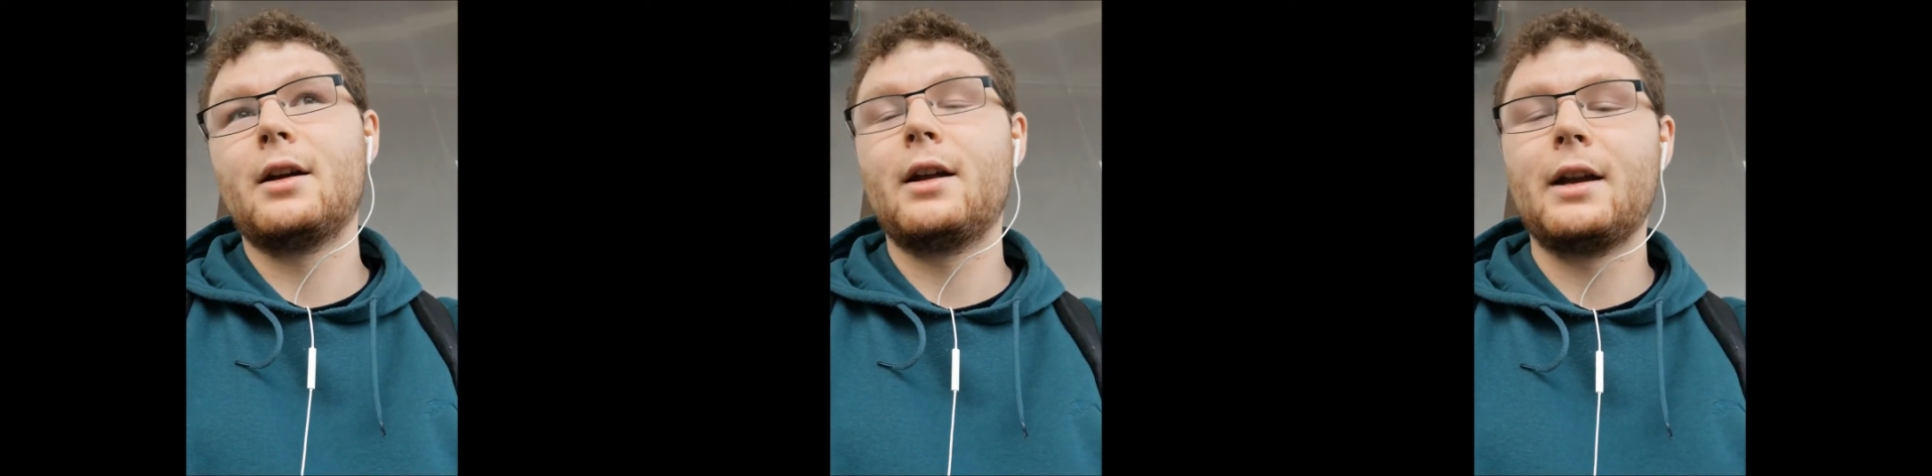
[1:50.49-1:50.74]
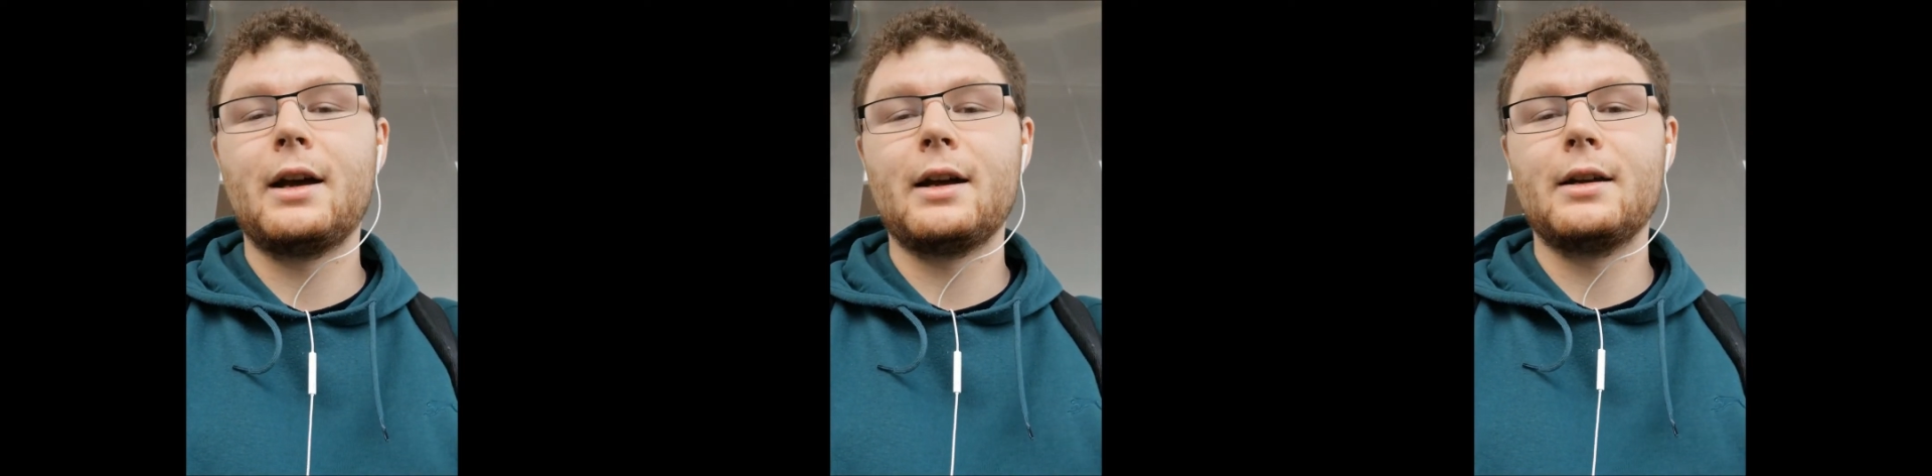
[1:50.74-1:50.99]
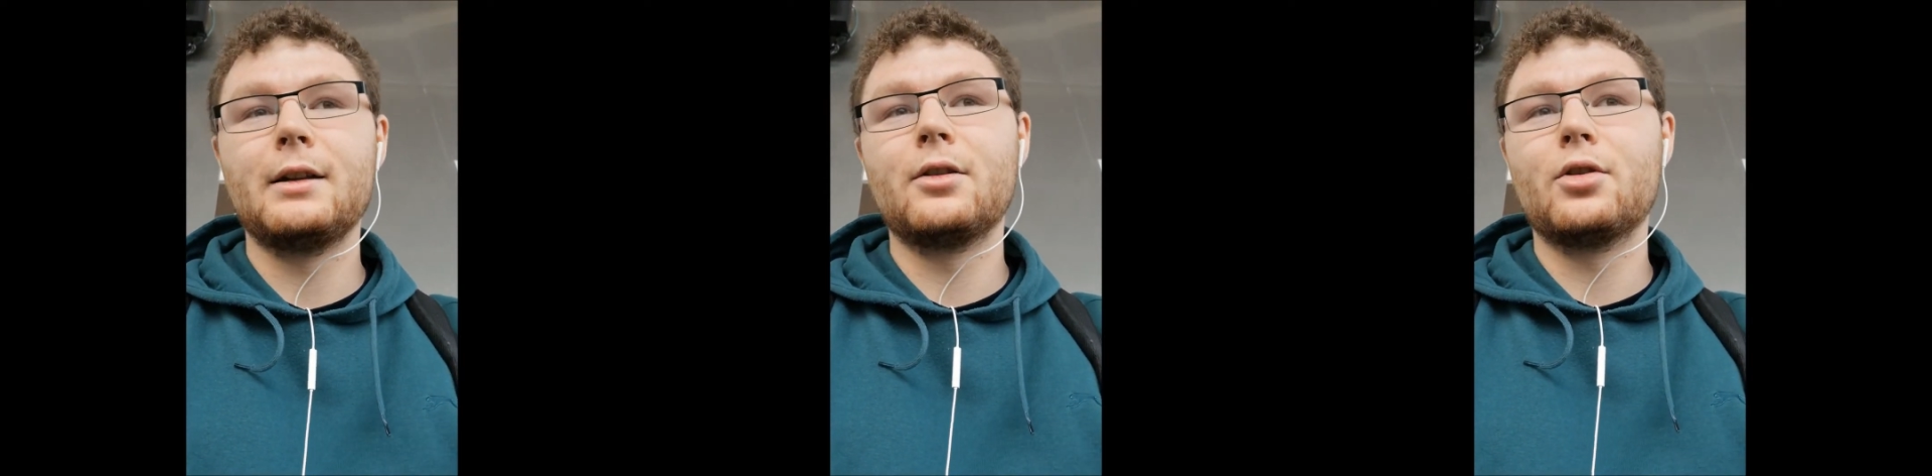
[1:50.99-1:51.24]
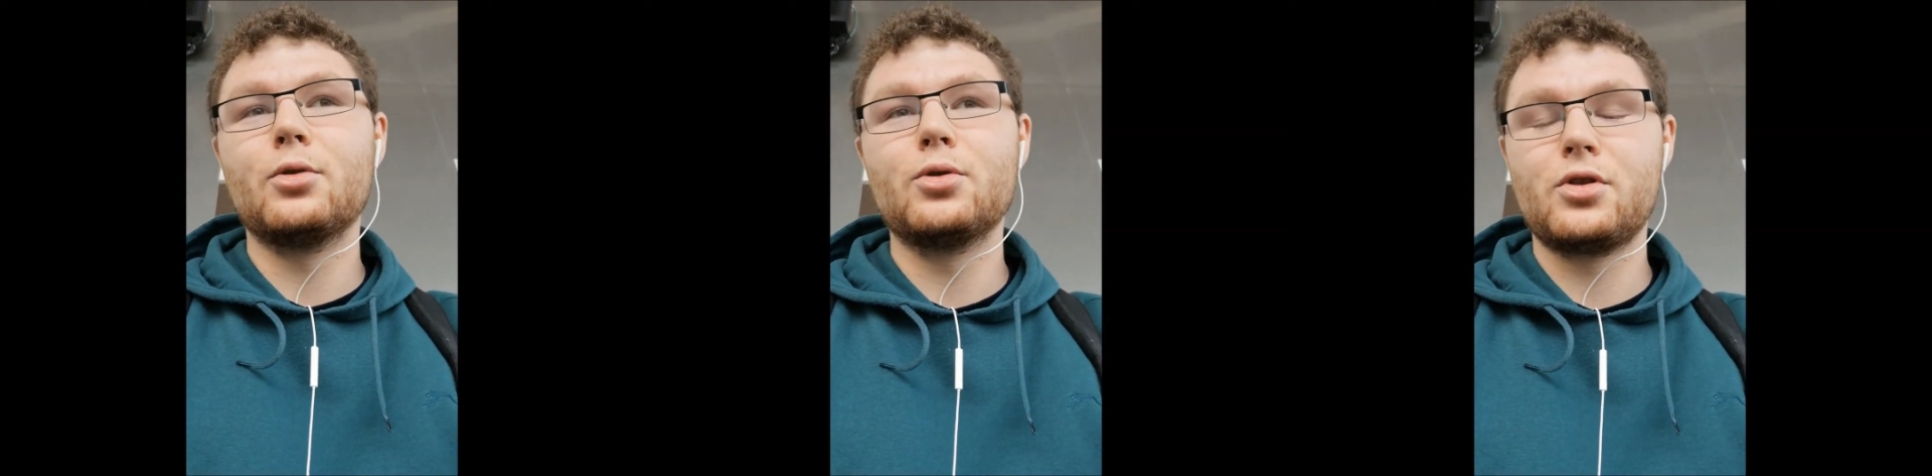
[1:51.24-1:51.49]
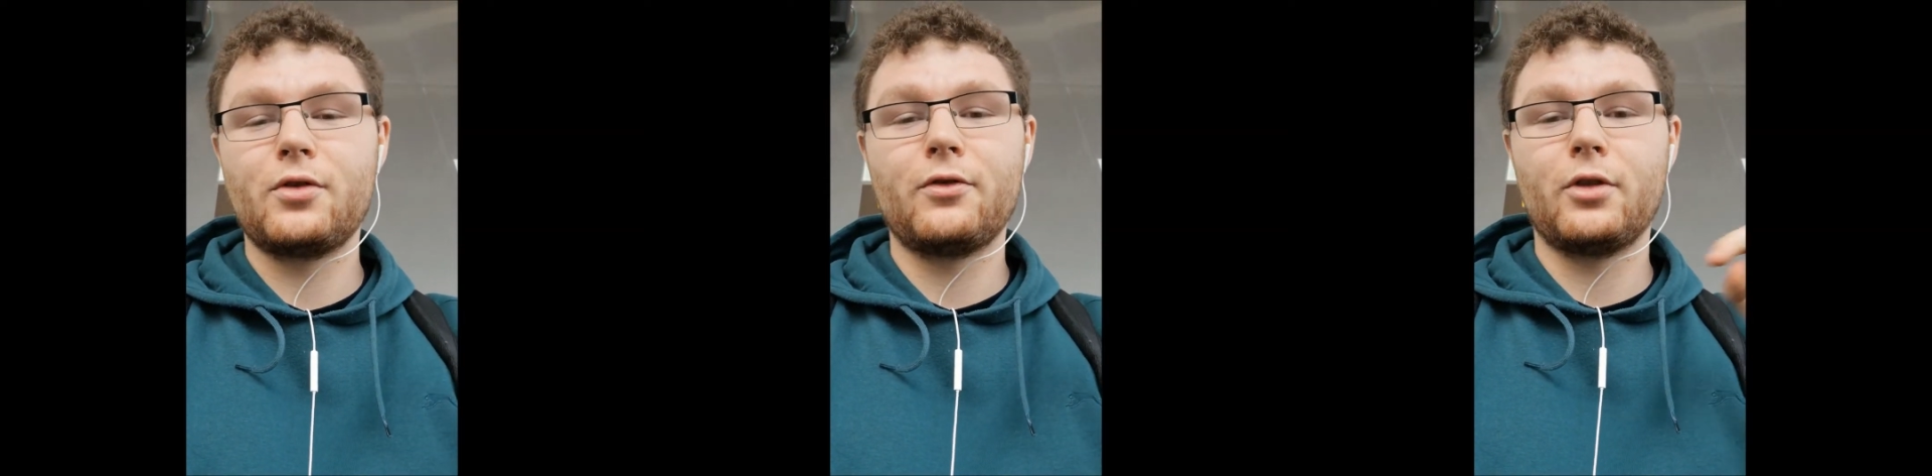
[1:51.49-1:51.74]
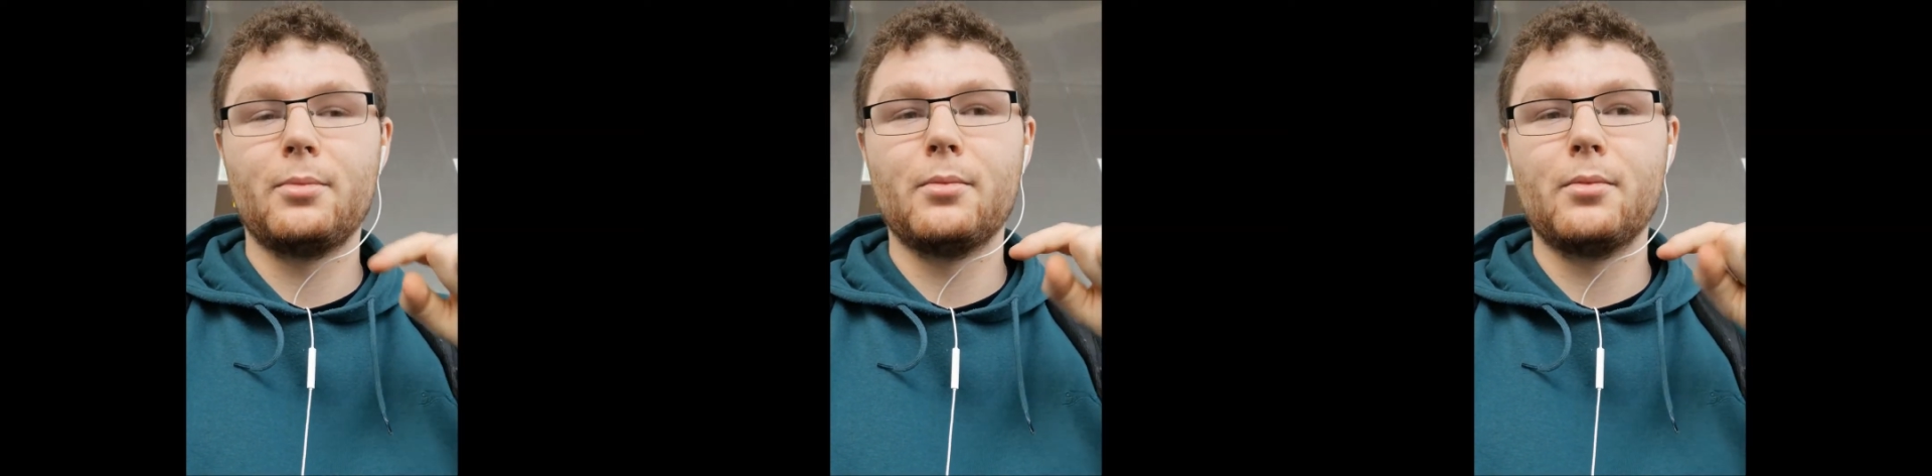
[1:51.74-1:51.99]
and then go
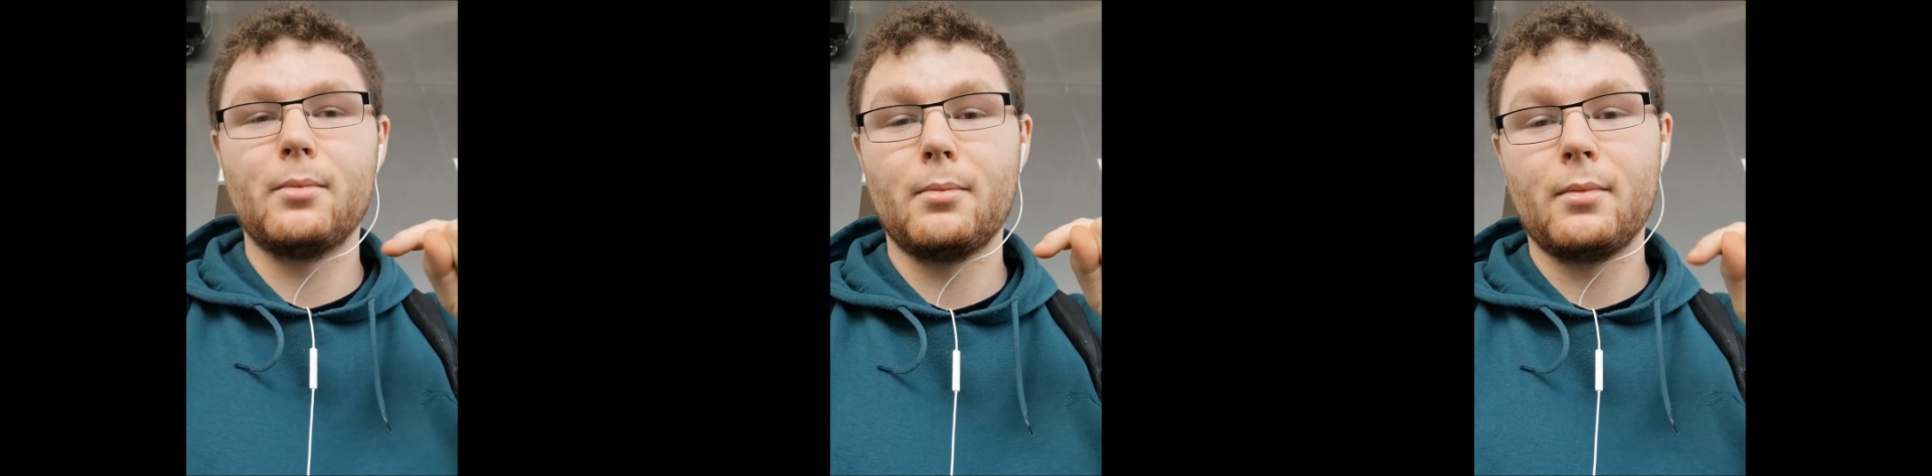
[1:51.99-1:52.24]
from